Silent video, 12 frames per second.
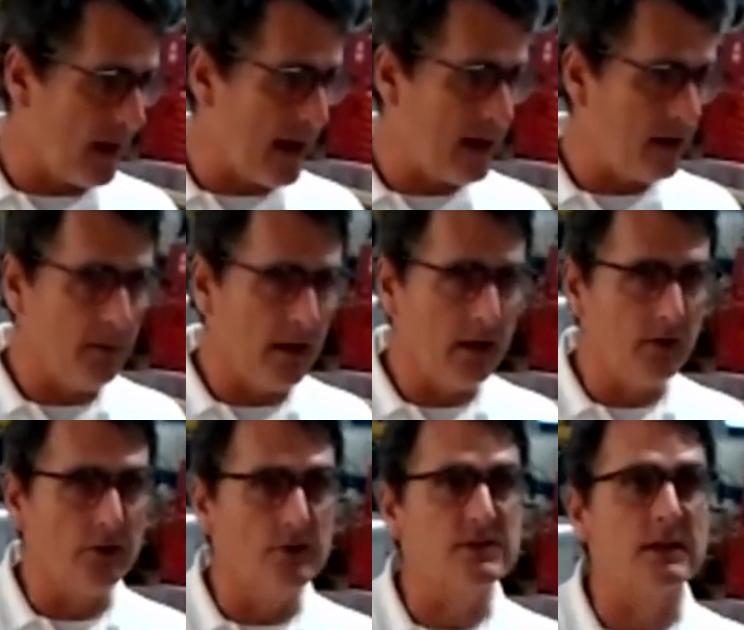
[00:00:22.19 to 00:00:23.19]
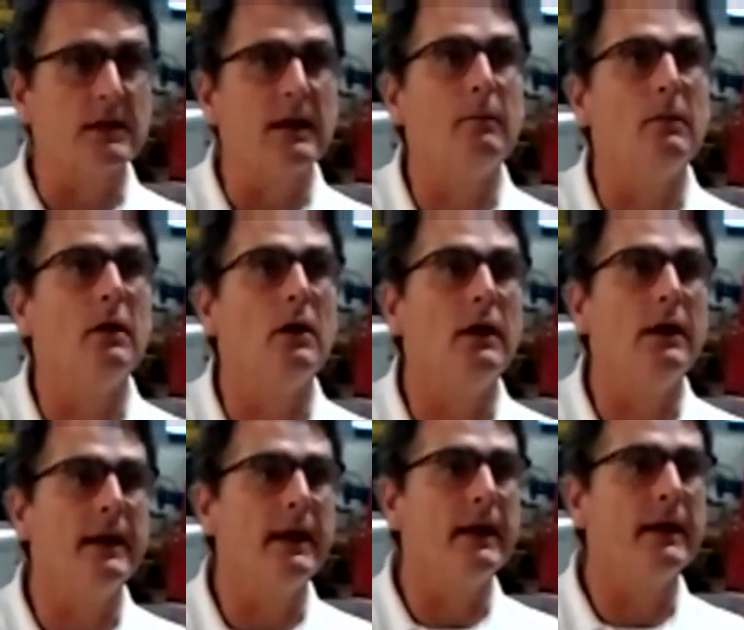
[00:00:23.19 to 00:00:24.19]
Adam Andrews to come
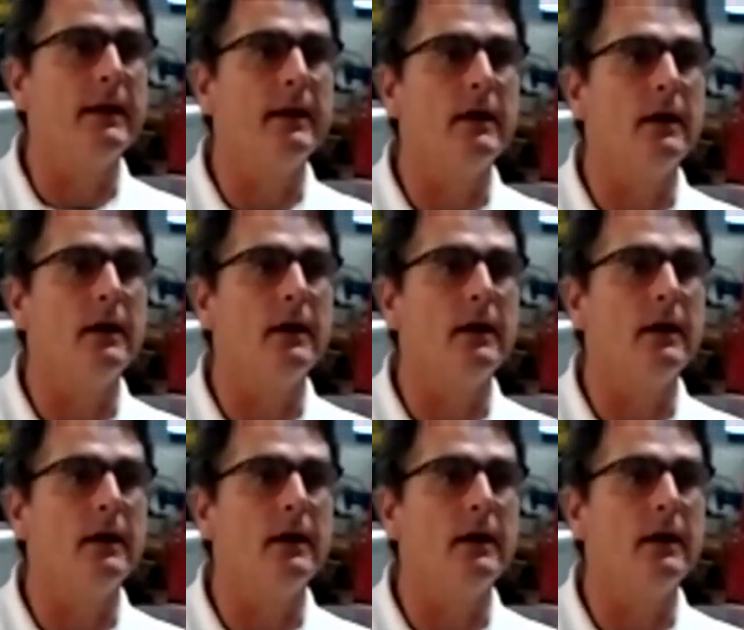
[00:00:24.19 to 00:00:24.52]
on and